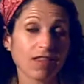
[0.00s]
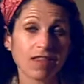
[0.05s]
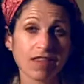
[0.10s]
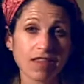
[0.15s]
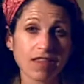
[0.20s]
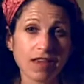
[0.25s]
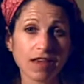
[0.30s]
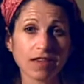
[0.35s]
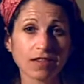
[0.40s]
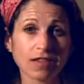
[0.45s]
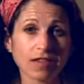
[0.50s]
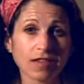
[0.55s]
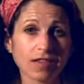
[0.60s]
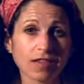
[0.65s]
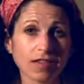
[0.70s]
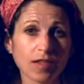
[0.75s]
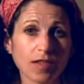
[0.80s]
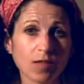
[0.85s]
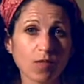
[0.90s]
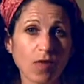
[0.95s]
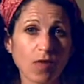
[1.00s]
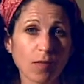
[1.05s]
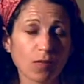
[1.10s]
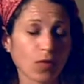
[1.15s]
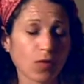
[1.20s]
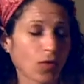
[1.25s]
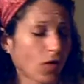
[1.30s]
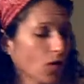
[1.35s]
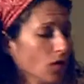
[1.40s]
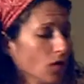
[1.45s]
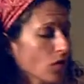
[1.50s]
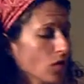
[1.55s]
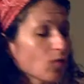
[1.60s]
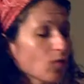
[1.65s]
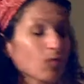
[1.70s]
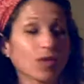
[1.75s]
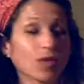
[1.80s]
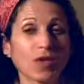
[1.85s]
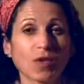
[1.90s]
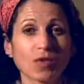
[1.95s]
This seam ripper
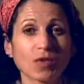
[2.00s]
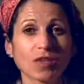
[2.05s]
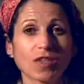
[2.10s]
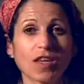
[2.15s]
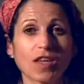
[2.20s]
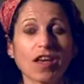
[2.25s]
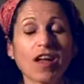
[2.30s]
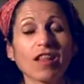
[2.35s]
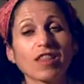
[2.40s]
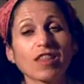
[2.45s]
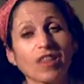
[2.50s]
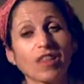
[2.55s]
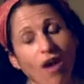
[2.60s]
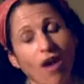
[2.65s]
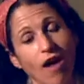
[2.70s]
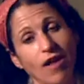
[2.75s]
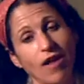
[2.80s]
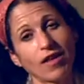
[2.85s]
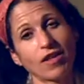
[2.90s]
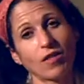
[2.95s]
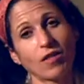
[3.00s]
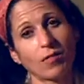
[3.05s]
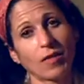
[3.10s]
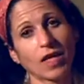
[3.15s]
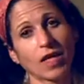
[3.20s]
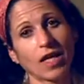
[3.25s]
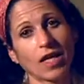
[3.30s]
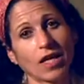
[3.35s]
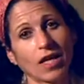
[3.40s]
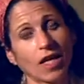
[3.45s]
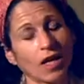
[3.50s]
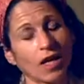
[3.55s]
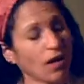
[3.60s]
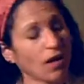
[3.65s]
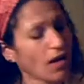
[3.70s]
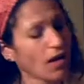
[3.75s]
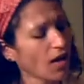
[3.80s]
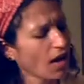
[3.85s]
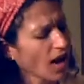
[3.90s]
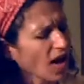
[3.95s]
you'll be using a lot in the beginning.
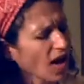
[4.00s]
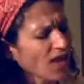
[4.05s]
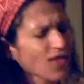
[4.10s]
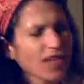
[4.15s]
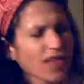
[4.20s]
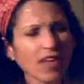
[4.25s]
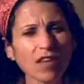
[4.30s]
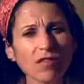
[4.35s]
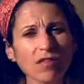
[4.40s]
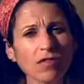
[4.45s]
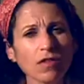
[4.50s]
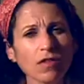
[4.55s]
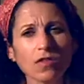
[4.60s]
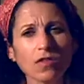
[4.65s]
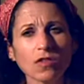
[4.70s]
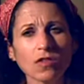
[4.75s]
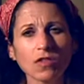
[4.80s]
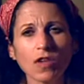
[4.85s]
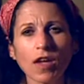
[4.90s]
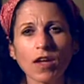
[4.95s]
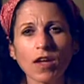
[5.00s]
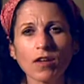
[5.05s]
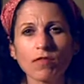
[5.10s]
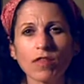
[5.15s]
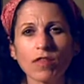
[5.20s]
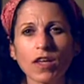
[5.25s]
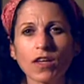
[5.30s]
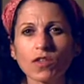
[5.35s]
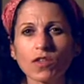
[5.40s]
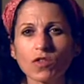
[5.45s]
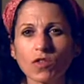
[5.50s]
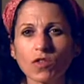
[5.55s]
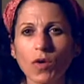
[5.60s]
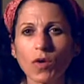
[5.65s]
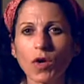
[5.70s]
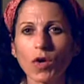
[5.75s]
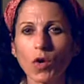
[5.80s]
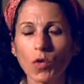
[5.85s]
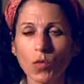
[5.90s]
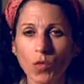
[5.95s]
I think of this as kind of like a
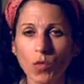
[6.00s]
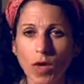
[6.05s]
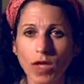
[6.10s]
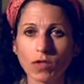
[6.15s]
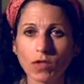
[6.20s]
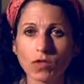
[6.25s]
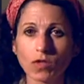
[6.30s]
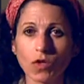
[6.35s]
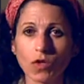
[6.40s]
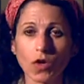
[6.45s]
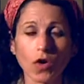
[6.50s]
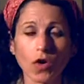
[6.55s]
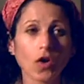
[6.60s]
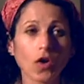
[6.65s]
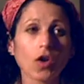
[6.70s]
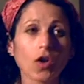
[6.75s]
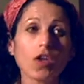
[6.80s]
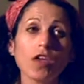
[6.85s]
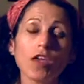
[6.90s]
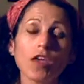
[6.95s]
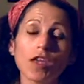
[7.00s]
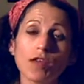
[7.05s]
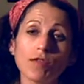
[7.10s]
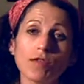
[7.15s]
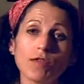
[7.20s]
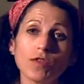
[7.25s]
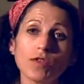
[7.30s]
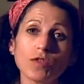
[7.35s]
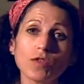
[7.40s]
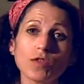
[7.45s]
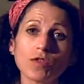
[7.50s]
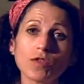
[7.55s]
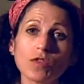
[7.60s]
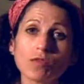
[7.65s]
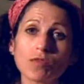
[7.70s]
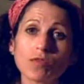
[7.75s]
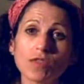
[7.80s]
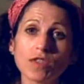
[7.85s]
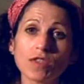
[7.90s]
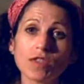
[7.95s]
sewing eraser. If you do
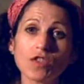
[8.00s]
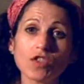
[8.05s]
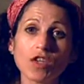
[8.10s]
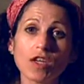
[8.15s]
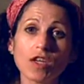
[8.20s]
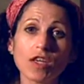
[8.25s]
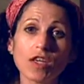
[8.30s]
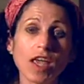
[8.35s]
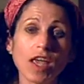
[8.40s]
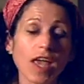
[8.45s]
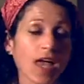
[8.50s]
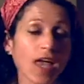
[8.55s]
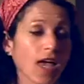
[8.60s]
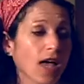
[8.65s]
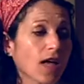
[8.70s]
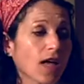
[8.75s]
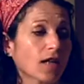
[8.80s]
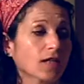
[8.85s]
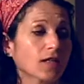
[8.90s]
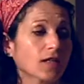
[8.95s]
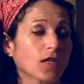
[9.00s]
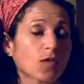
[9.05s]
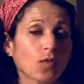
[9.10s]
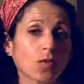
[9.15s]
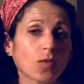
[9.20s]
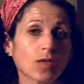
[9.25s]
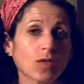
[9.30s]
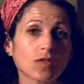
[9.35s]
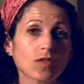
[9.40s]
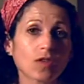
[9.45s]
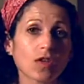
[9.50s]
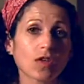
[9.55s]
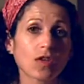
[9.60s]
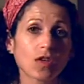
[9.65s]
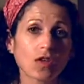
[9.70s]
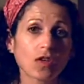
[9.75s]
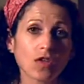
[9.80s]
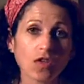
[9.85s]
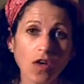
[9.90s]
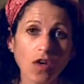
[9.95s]
some stitching and it was
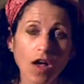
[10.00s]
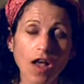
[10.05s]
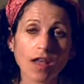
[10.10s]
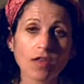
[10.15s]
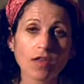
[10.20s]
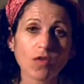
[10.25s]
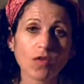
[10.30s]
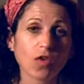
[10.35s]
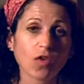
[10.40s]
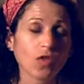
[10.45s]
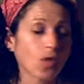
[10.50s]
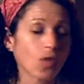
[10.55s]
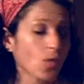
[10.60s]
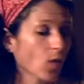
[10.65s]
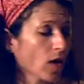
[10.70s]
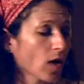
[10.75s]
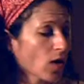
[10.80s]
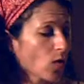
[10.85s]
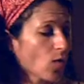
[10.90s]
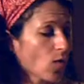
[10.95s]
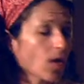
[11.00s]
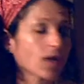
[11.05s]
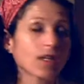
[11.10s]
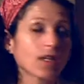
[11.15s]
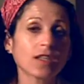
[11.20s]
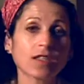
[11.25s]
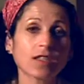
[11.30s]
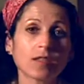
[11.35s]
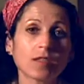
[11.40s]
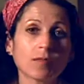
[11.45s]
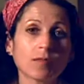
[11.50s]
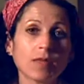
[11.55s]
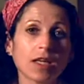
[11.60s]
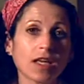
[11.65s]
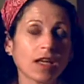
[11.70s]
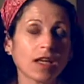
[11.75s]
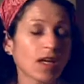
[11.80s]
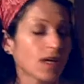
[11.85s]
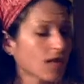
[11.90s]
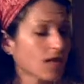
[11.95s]
not the way you wanted it to
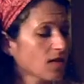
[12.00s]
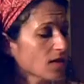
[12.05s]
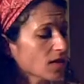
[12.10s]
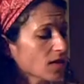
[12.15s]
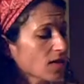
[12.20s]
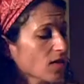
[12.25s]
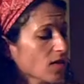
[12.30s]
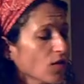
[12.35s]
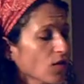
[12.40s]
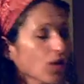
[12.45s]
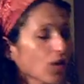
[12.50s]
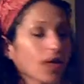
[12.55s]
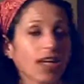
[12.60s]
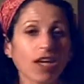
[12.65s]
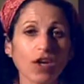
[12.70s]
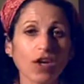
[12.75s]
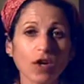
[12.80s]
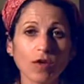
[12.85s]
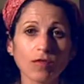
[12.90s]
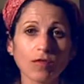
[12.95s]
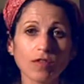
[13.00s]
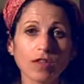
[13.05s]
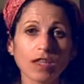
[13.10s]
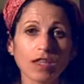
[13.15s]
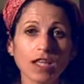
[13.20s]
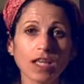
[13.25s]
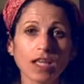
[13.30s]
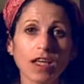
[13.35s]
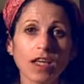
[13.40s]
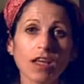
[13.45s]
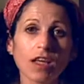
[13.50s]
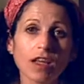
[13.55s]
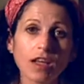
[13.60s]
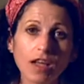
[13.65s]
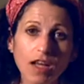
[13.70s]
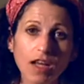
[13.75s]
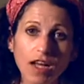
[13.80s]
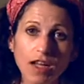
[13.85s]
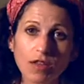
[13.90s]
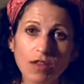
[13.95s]
be, this can very carefully
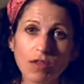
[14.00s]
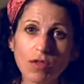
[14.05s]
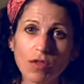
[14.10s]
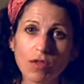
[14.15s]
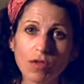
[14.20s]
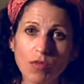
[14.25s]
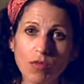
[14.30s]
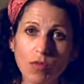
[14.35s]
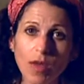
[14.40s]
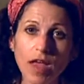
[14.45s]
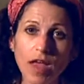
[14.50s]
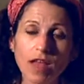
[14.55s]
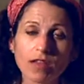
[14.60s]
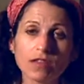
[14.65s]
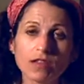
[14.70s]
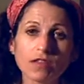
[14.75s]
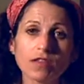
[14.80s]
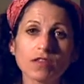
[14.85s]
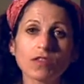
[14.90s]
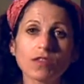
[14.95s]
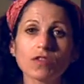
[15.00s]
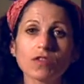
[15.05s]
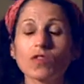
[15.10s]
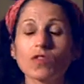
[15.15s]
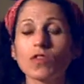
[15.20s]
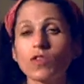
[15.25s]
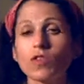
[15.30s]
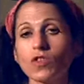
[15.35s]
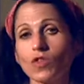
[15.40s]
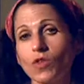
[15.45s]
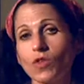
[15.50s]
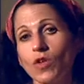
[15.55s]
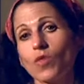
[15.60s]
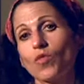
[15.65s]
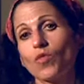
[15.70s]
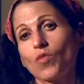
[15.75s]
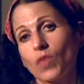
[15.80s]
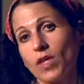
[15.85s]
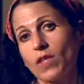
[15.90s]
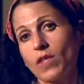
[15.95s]
cut the threads so that you
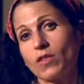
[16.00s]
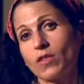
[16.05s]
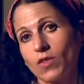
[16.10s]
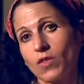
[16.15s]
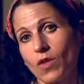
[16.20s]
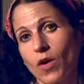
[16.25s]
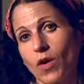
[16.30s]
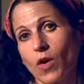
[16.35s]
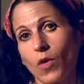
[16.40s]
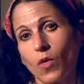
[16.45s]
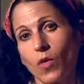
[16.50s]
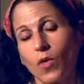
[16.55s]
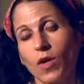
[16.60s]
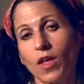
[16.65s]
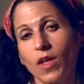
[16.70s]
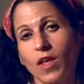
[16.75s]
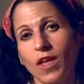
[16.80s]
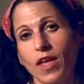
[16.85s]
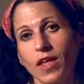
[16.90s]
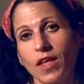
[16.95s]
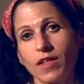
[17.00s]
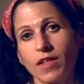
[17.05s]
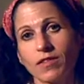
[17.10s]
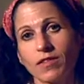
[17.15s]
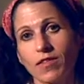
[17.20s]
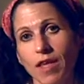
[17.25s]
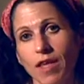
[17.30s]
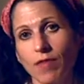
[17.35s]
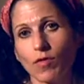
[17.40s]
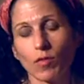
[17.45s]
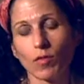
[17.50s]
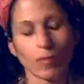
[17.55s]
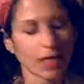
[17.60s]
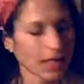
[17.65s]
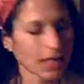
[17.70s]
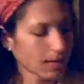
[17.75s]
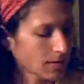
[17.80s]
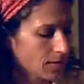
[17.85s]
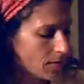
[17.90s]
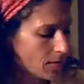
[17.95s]
can re-sew and save your
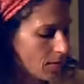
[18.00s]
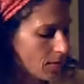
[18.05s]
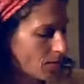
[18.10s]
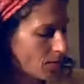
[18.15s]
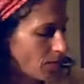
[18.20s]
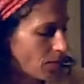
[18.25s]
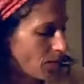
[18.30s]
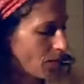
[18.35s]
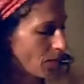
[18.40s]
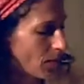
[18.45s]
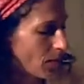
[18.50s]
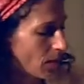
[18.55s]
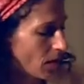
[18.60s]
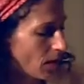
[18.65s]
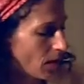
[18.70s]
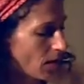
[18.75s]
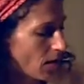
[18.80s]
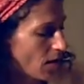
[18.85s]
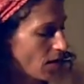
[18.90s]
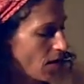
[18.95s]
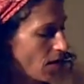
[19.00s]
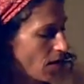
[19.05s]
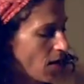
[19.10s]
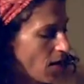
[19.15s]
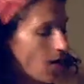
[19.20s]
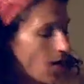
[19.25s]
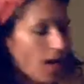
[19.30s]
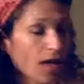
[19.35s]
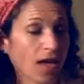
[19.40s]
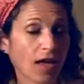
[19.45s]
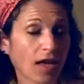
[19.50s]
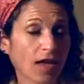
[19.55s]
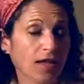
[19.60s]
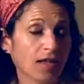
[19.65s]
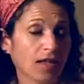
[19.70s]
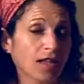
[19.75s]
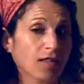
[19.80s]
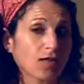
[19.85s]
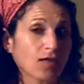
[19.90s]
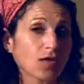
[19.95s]
piece.
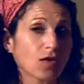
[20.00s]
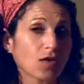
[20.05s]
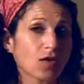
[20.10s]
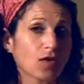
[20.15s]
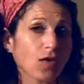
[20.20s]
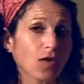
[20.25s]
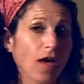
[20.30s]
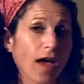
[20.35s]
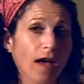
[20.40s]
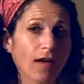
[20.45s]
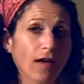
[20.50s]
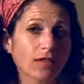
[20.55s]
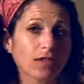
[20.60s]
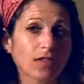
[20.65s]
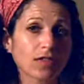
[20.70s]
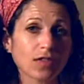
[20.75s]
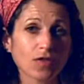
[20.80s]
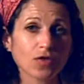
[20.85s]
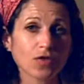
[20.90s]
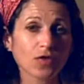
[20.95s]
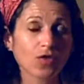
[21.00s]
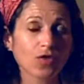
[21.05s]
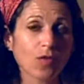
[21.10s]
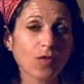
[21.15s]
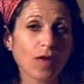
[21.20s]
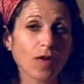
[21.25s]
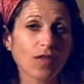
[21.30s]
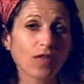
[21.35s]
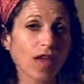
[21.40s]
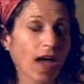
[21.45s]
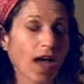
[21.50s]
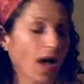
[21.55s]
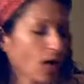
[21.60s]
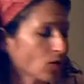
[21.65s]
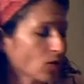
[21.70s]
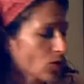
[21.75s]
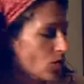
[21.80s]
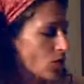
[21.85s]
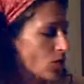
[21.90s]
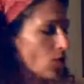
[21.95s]
And even though you have scissors around the
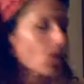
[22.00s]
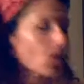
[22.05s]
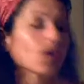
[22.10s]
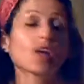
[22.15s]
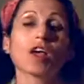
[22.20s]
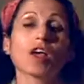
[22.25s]
house,